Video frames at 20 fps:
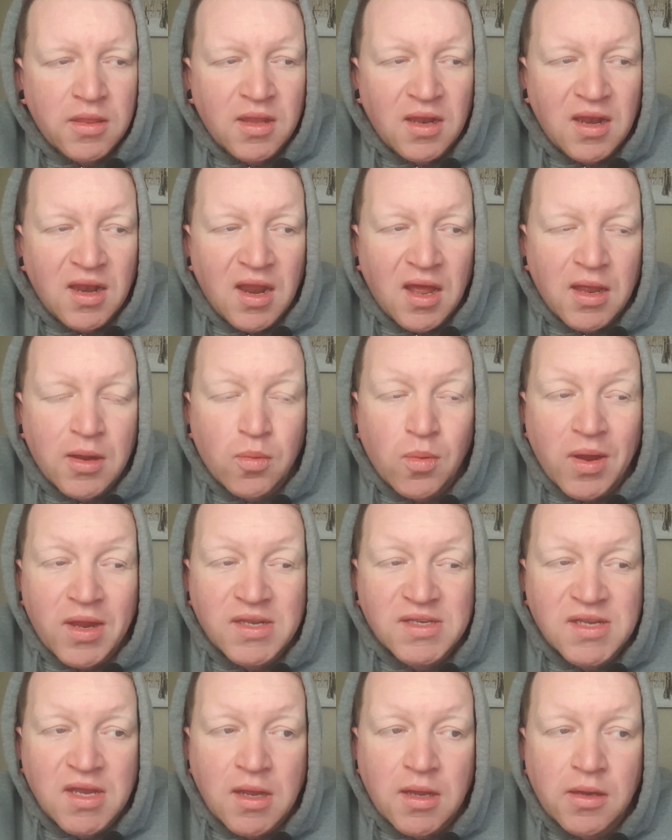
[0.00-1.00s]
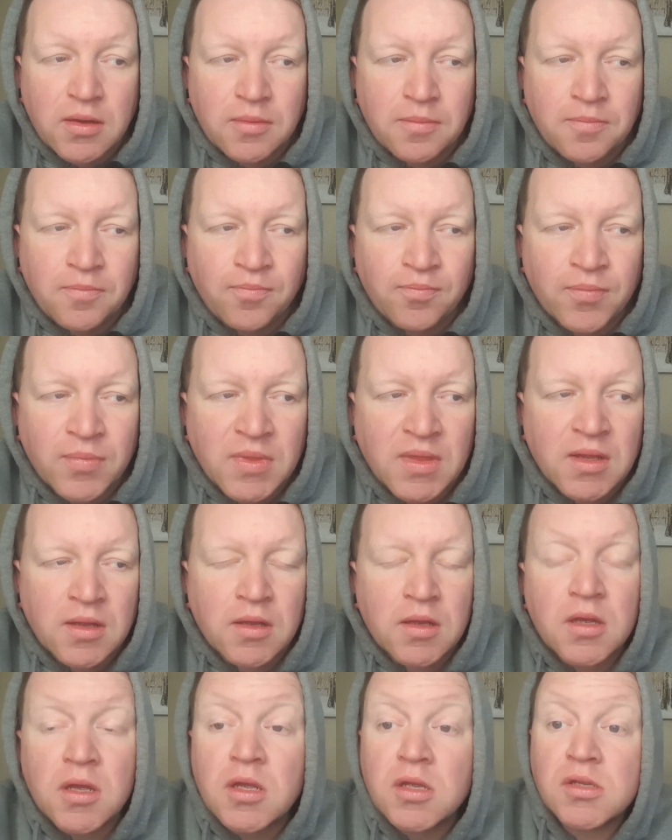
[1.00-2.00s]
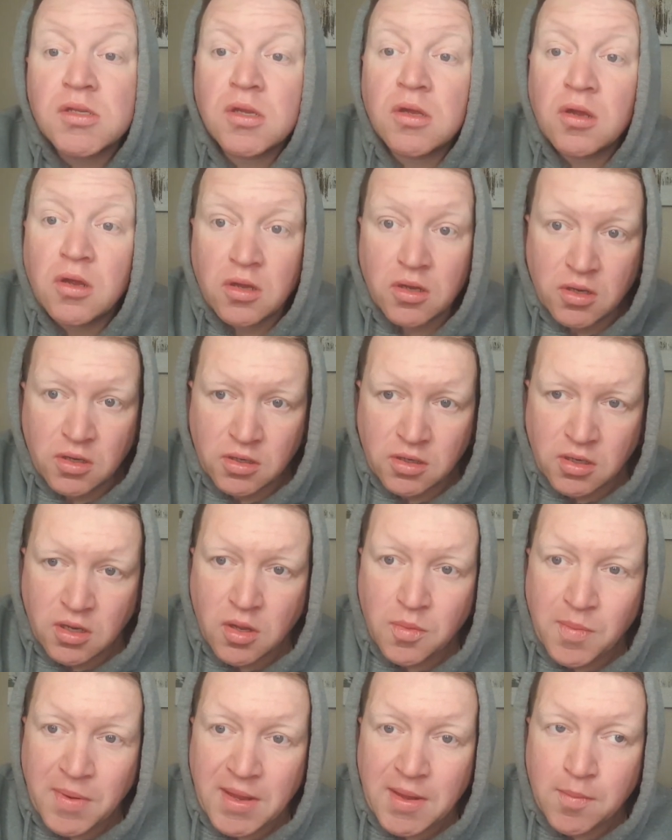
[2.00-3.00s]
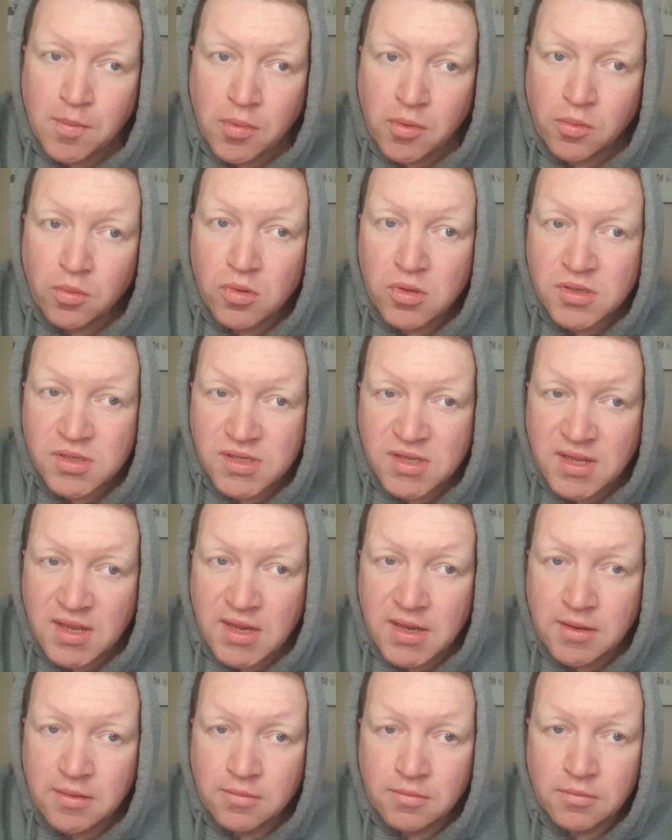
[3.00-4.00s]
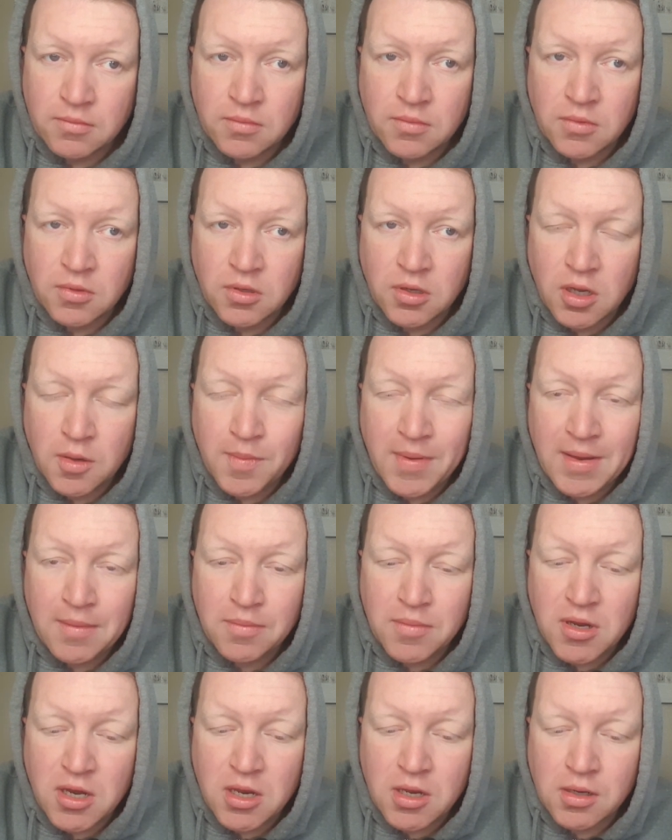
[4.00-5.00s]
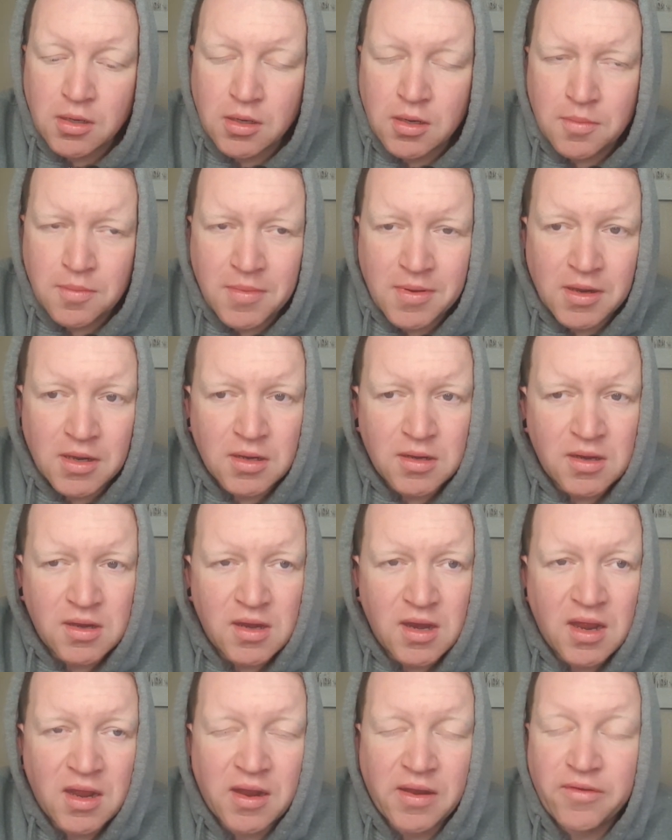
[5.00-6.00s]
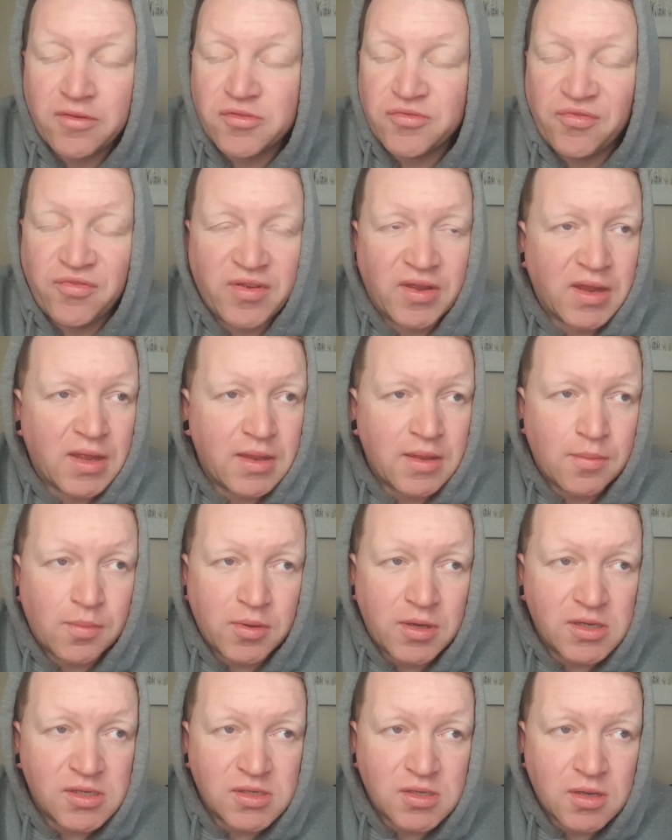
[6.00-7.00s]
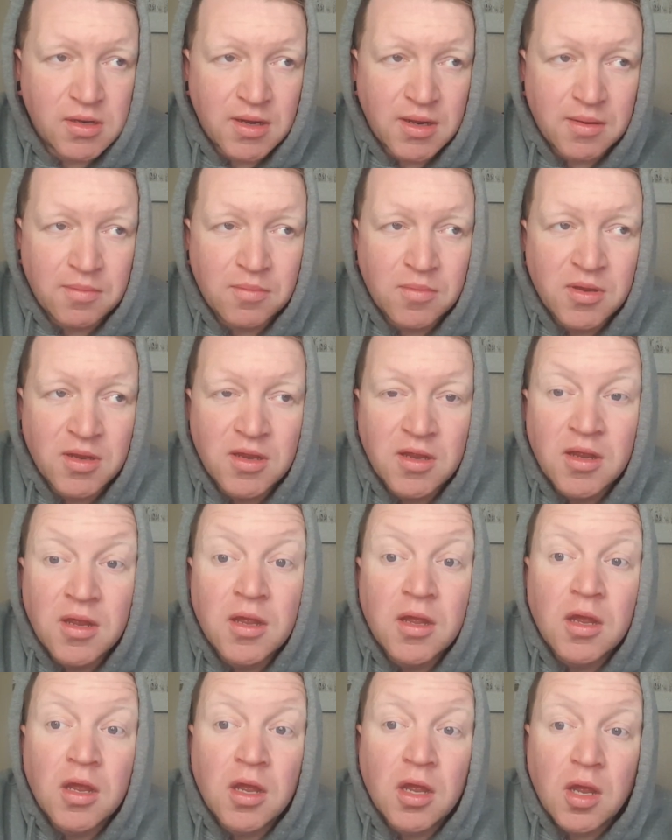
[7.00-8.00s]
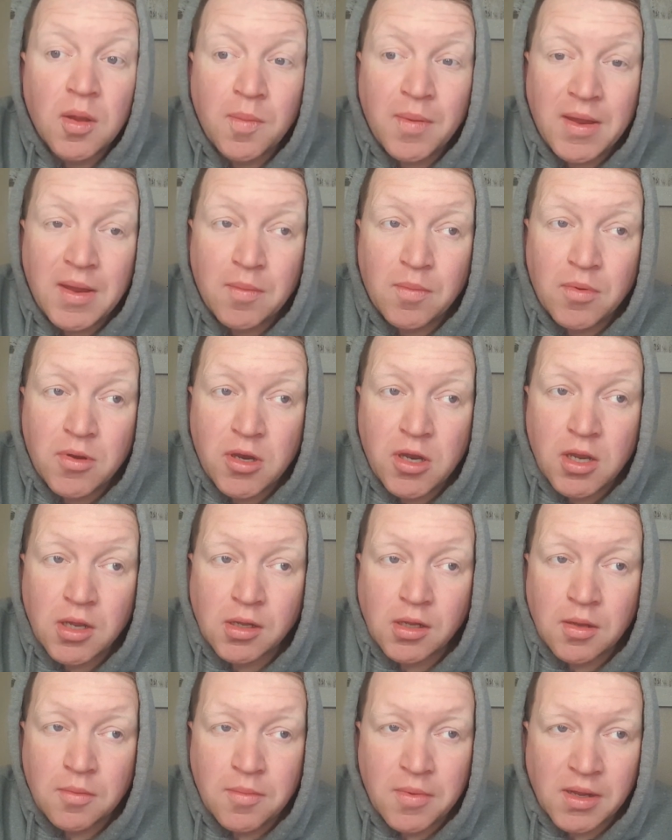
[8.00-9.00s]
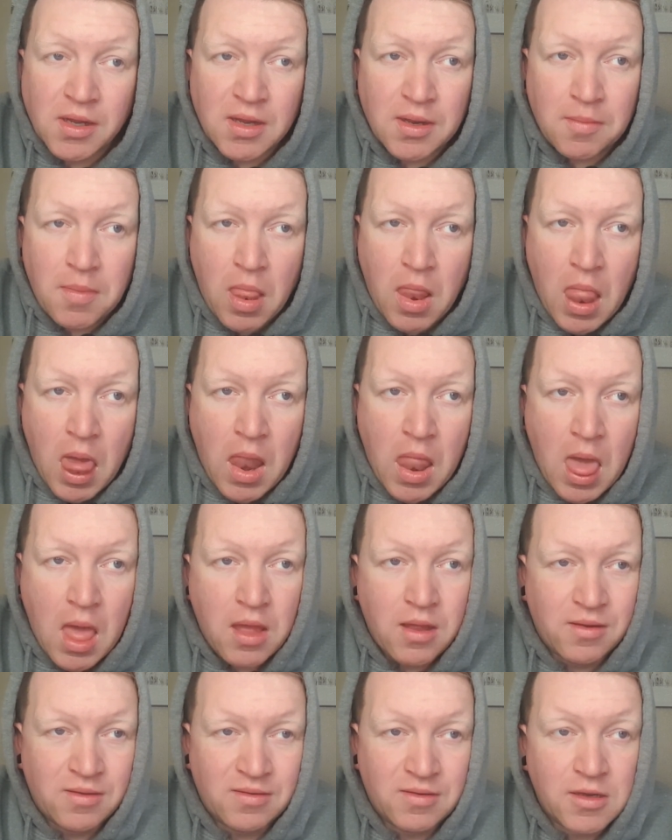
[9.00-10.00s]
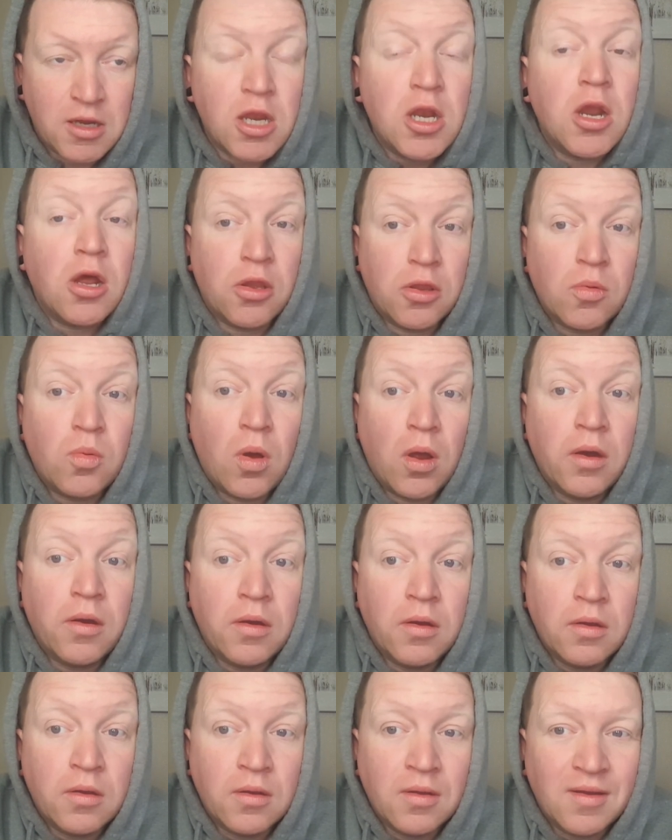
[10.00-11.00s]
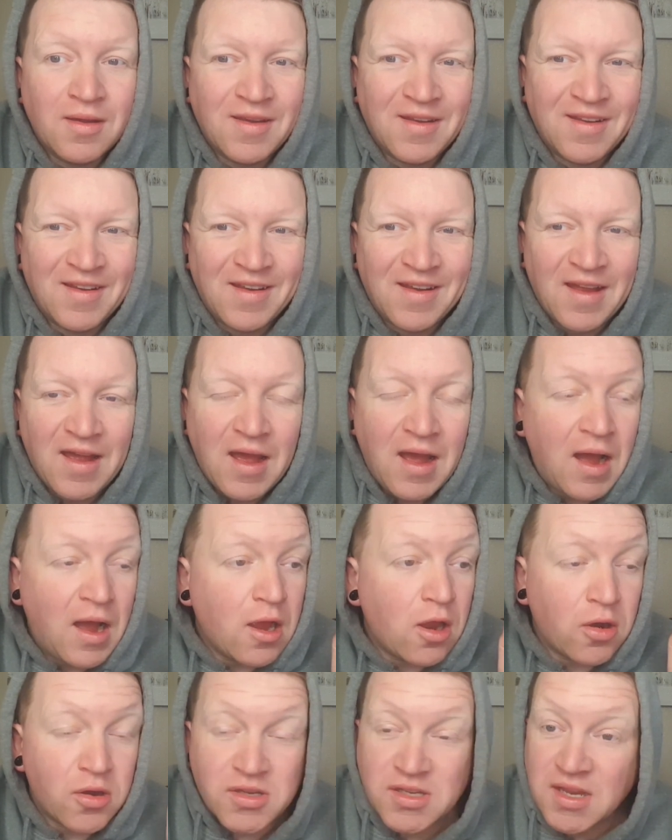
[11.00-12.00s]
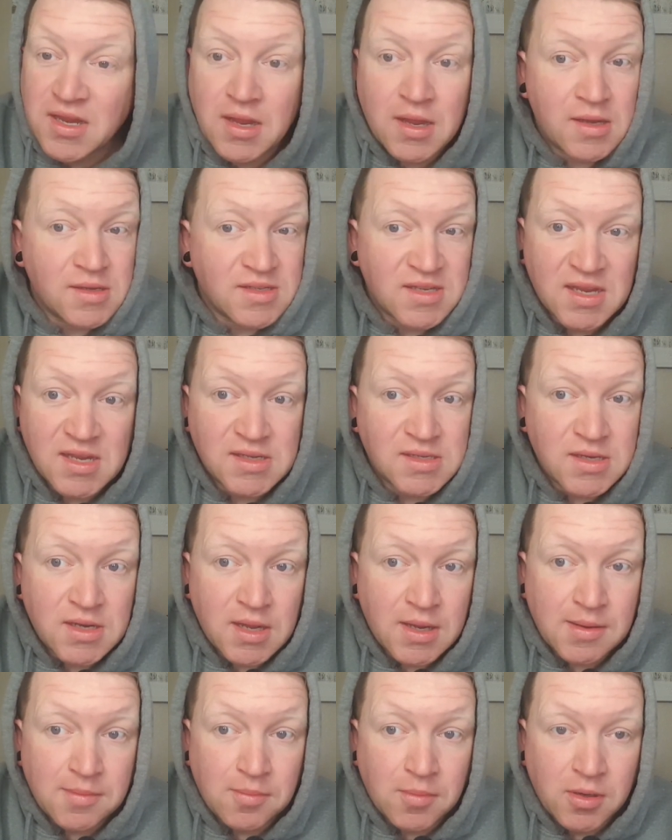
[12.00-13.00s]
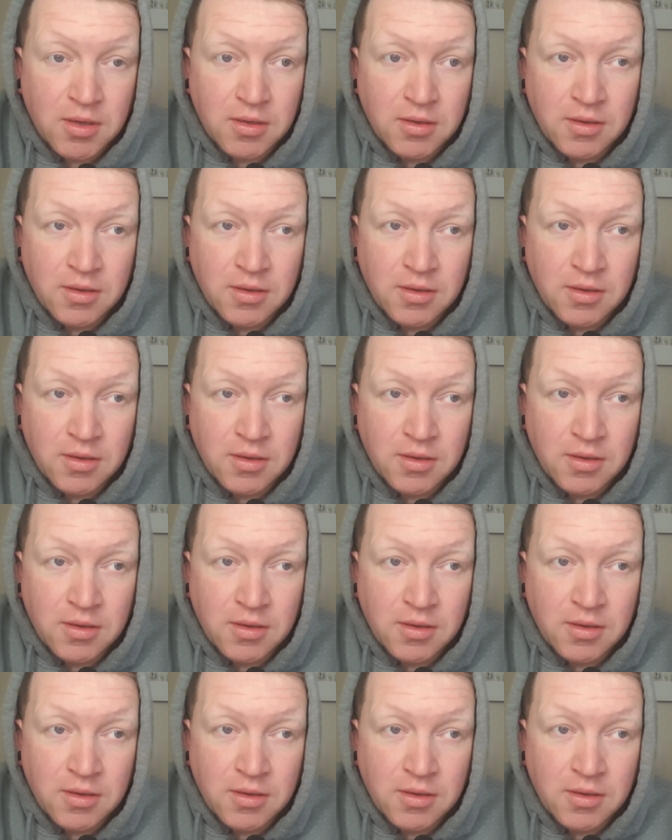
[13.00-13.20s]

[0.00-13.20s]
The lightweight title. So Habib was the Habib Nurmagomedov. I always forget his surname. Habib Nurmagomedov. You know the one. I honestly can't say his name.